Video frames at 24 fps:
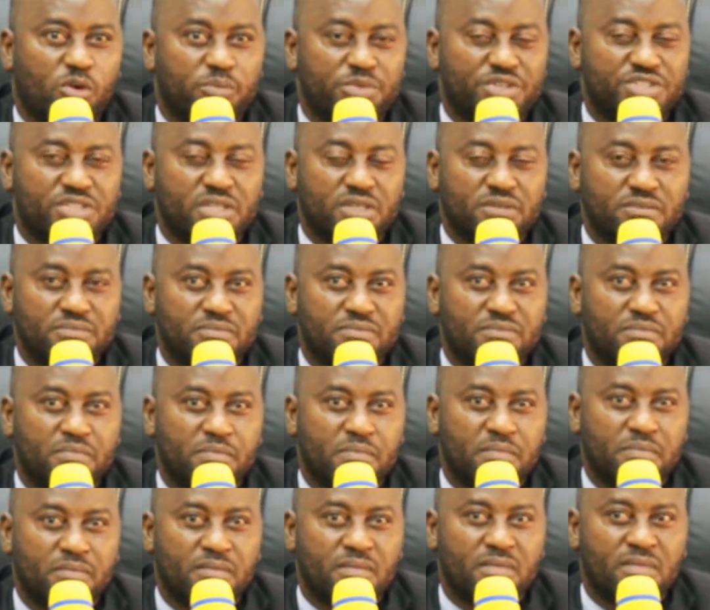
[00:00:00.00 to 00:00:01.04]
Commission,
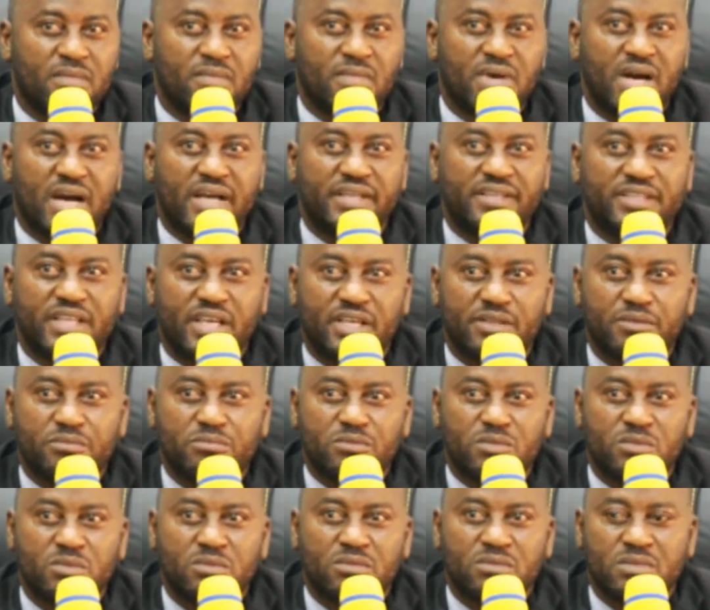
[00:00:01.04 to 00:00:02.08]
and
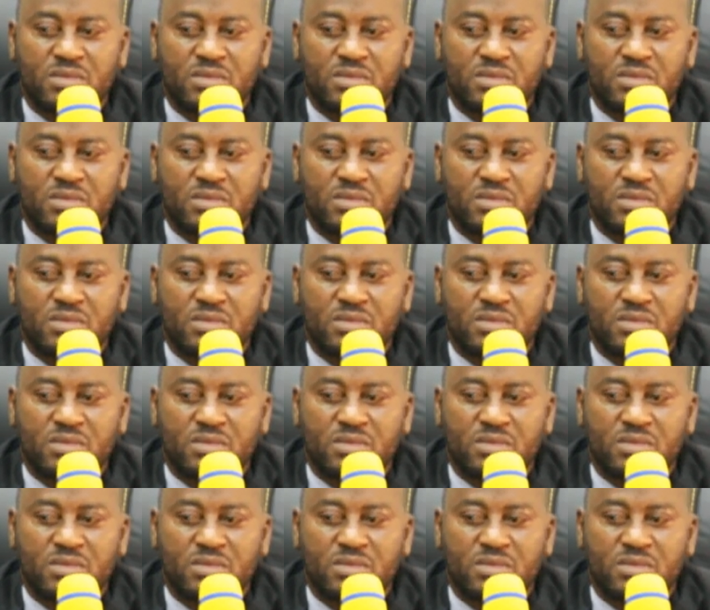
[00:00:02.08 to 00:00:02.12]
then